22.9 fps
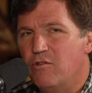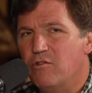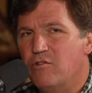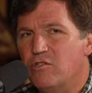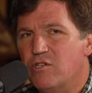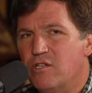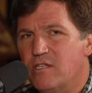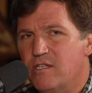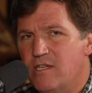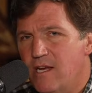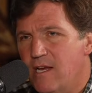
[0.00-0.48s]

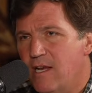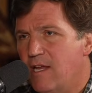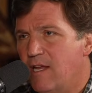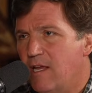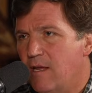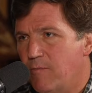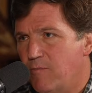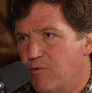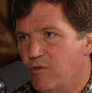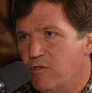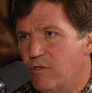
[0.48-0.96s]
there's a
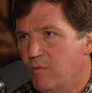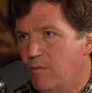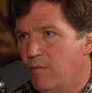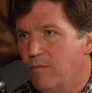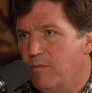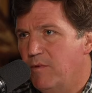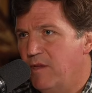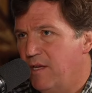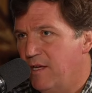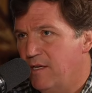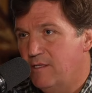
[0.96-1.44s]
syndicate,
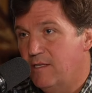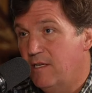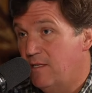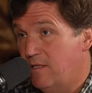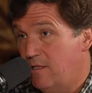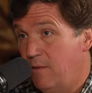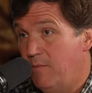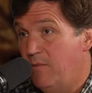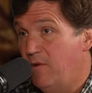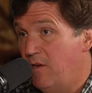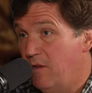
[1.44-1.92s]
presumably, because that's
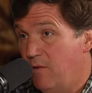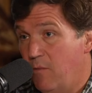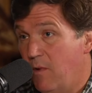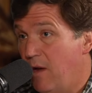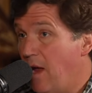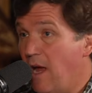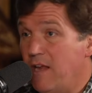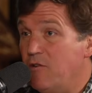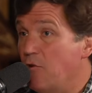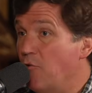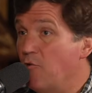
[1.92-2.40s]
typically the
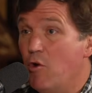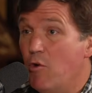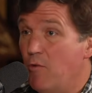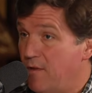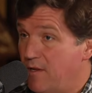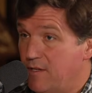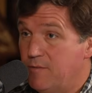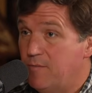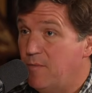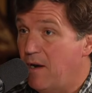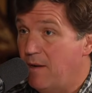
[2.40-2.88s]
way. I don't know
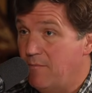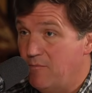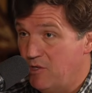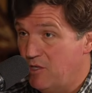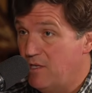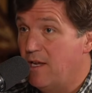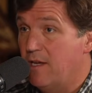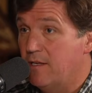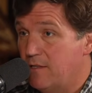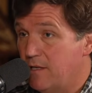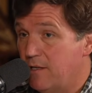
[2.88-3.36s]
this, but I'm
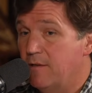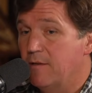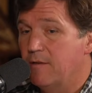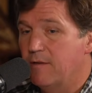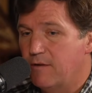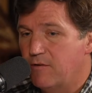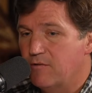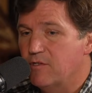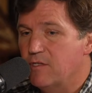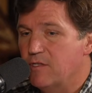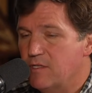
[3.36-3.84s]
just guessing that
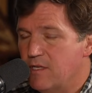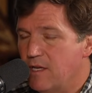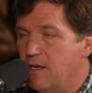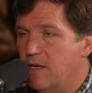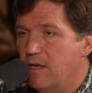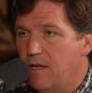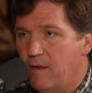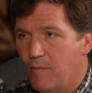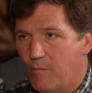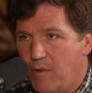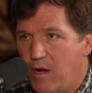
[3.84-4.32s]
there's a
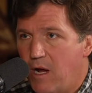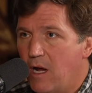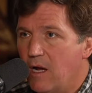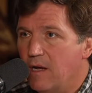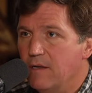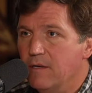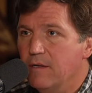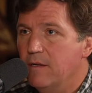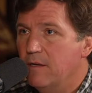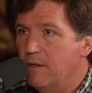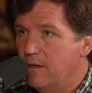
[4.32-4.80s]
syndicate
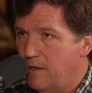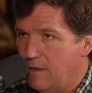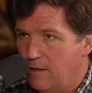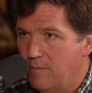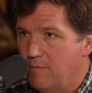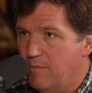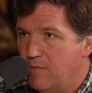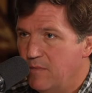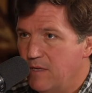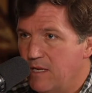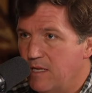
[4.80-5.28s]
behind
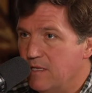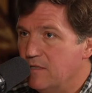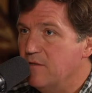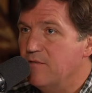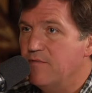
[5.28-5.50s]
him. He has